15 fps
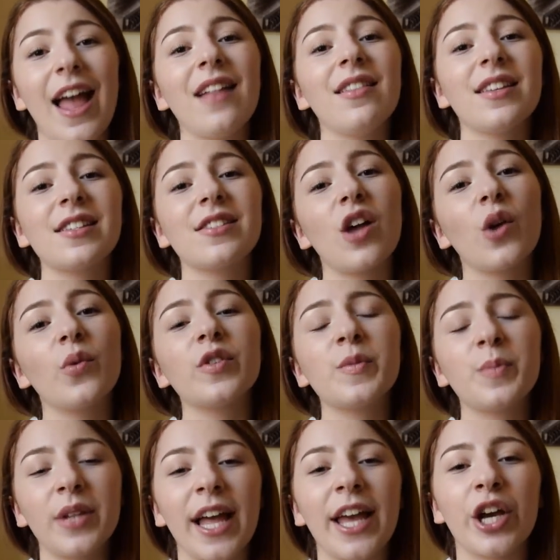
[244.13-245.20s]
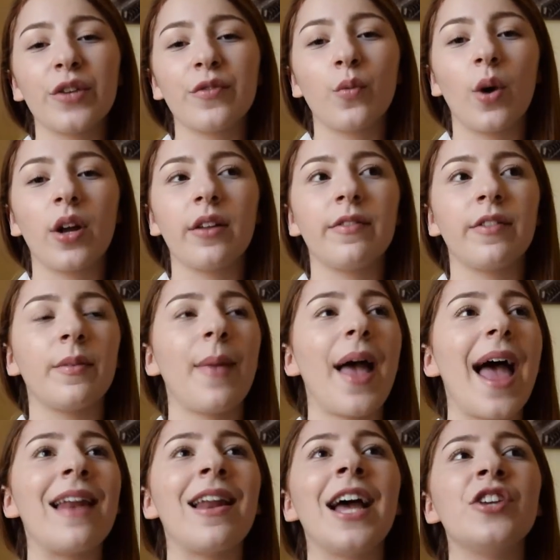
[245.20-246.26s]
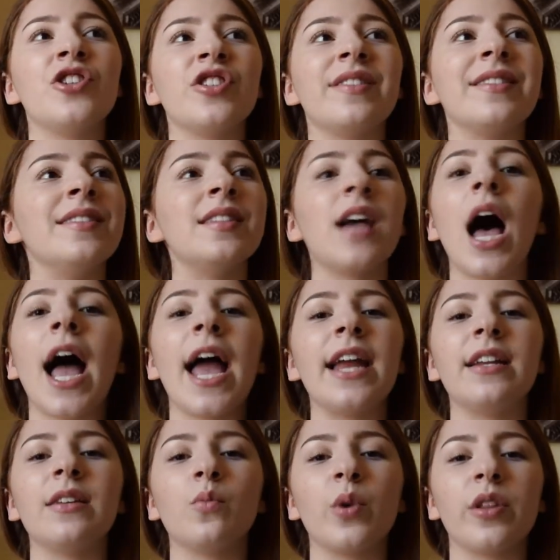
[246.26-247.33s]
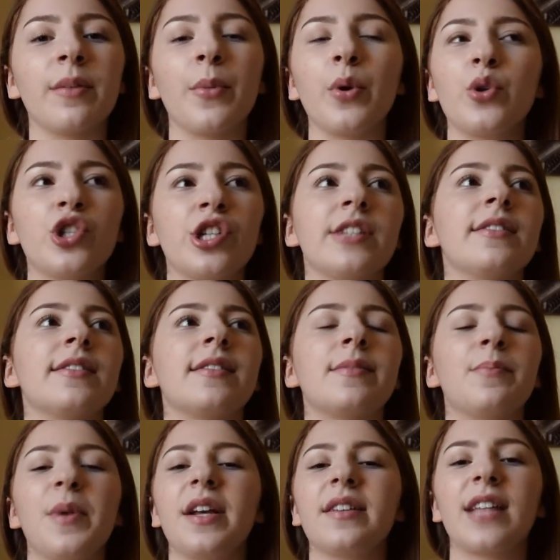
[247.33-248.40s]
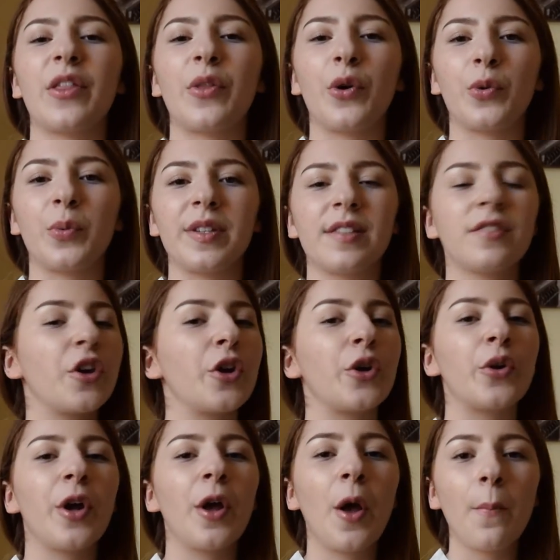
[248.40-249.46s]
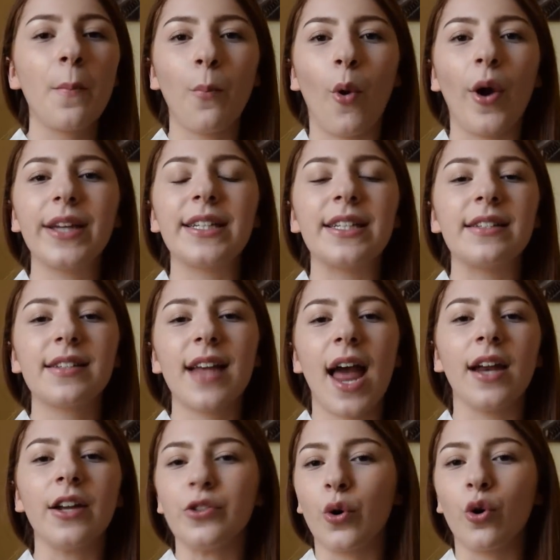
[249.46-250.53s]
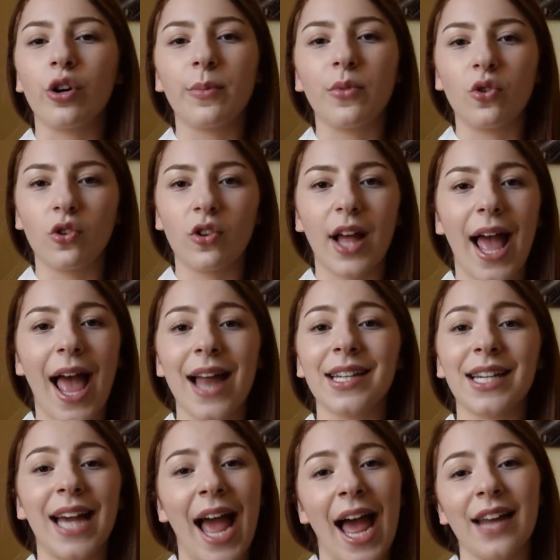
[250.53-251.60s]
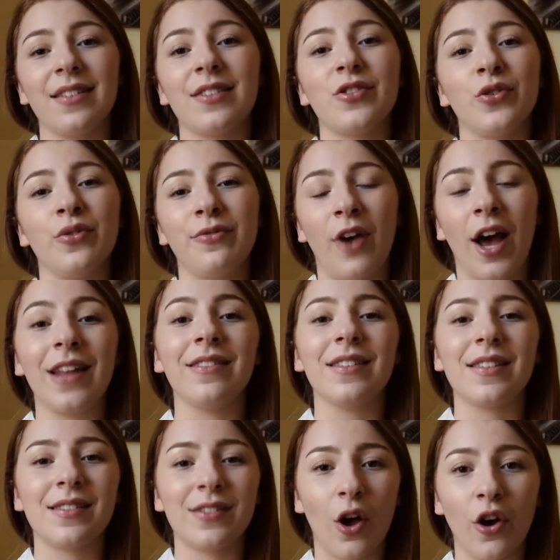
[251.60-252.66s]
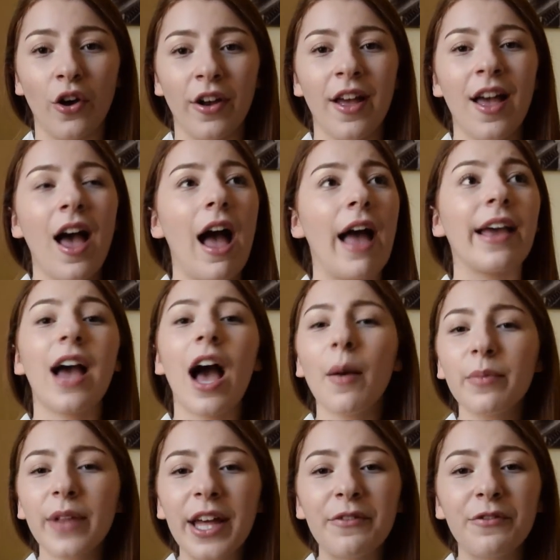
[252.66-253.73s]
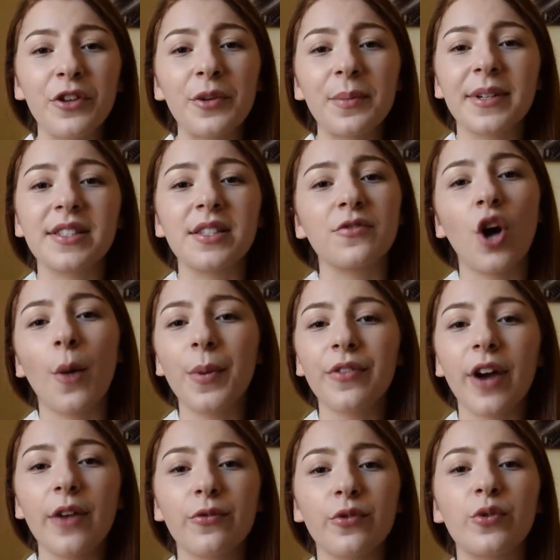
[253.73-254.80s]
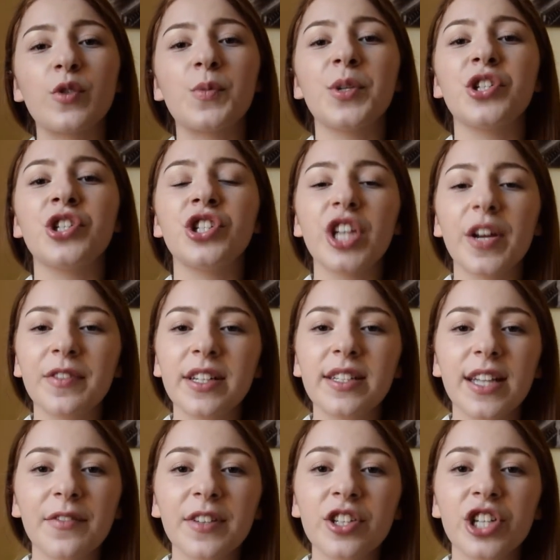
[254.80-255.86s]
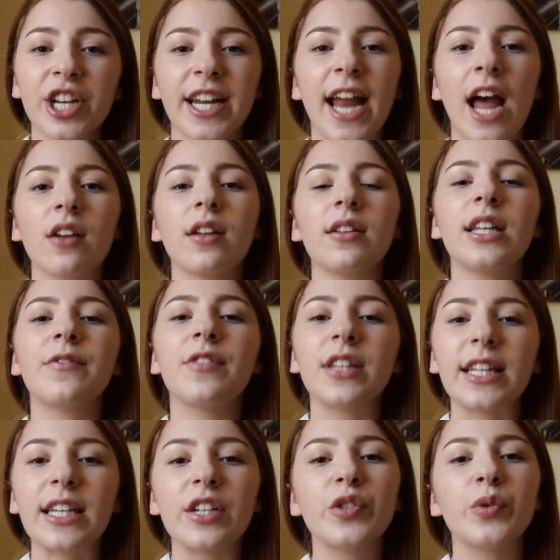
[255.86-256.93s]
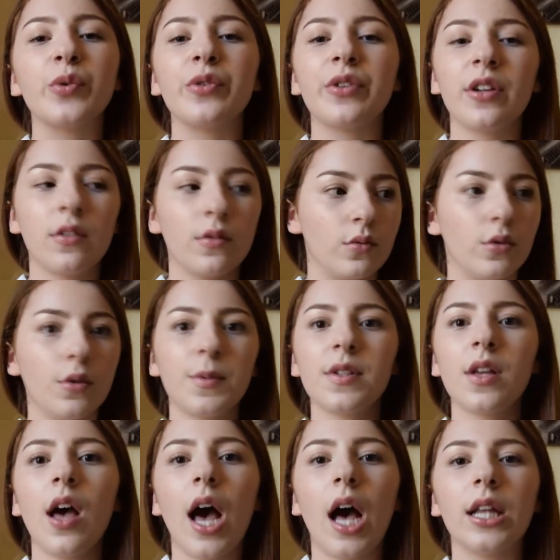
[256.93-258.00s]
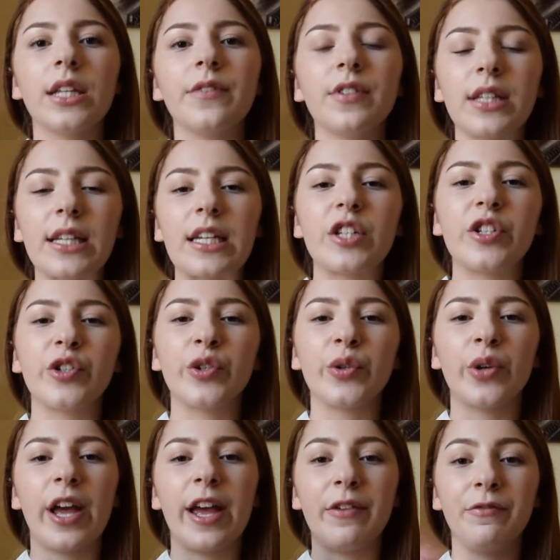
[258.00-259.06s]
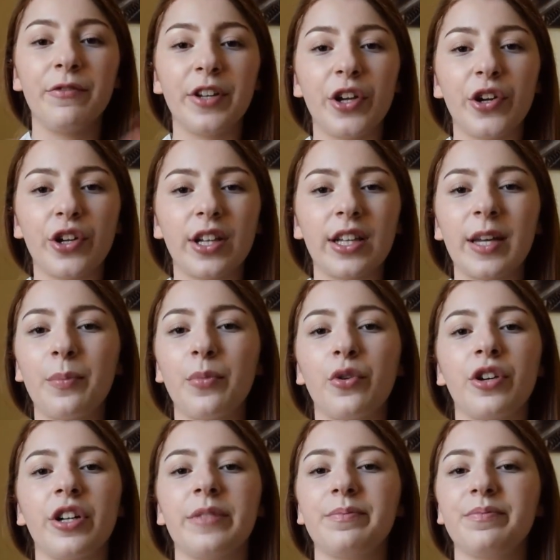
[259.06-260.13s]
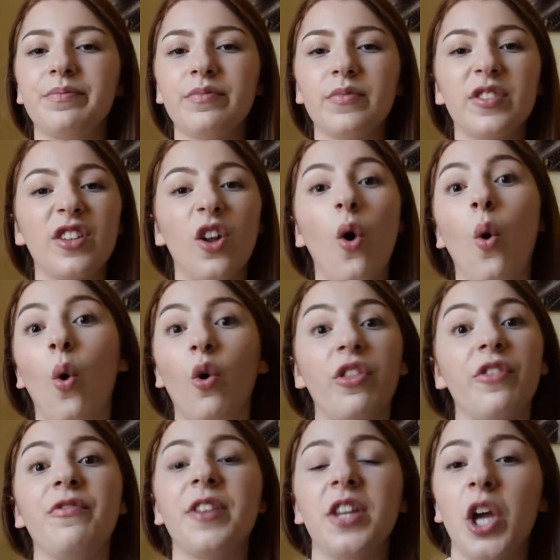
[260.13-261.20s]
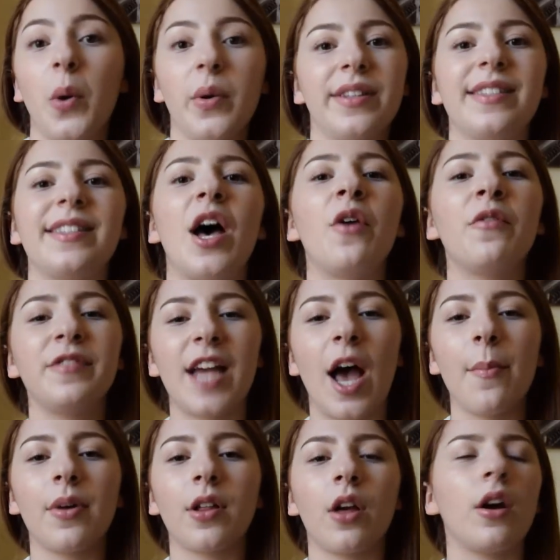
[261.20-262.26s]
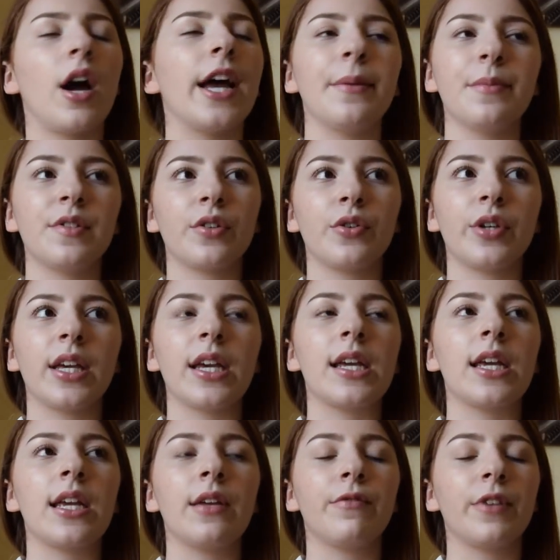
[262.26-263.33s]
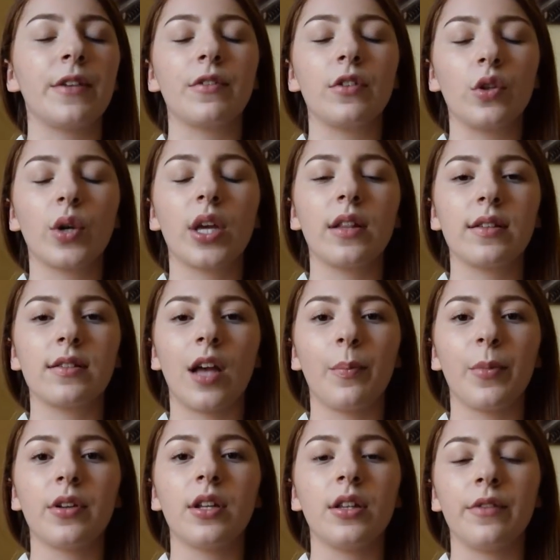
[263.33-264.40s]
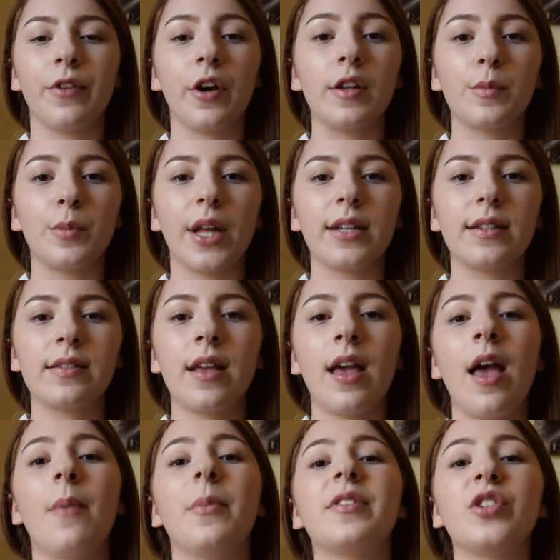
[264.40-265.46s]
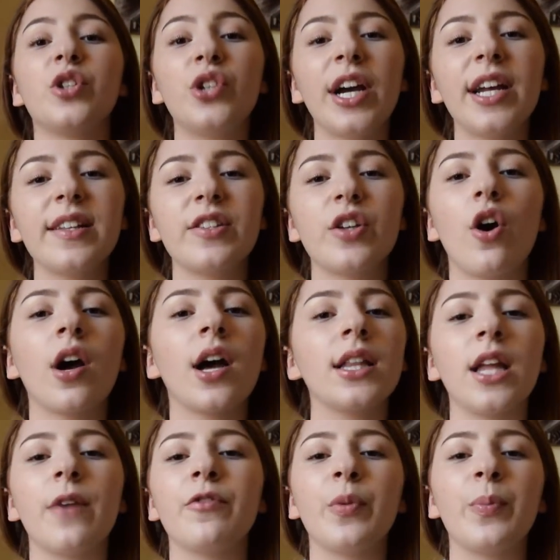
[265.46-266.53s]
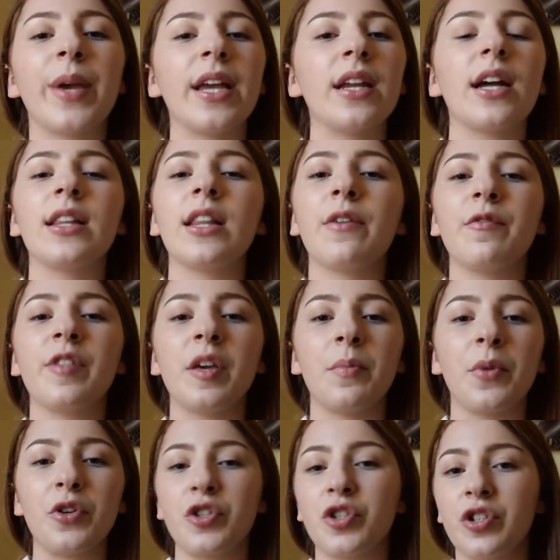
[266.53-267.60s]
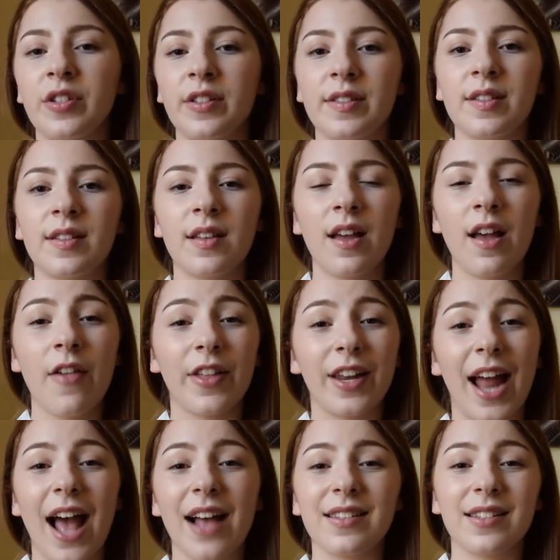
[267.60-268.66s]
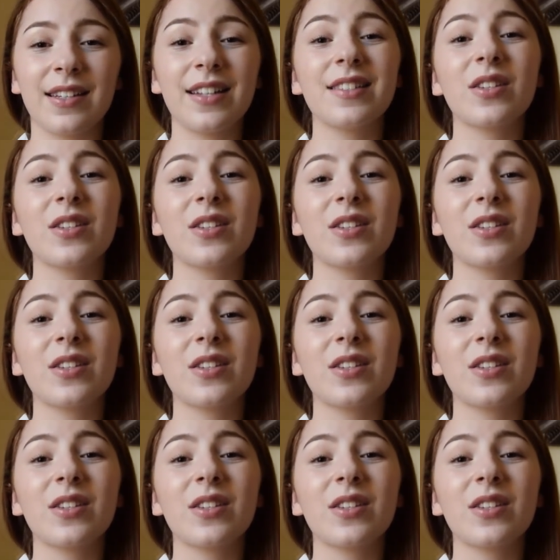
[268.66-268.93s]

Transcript: And this song was playing over one of them and I just died with emotions because I thought it was so poignant and adorable and I had to find this song. I can't play it for you because of copyright rules but you should definitely definitely check it out. I'll leave a link to whoops, I'll leave a link to a video clip or a, or the video itself down below. I am so geeky for even looking this up in the first place. It's a great song, I love the beat, I love the emotions that it has and it.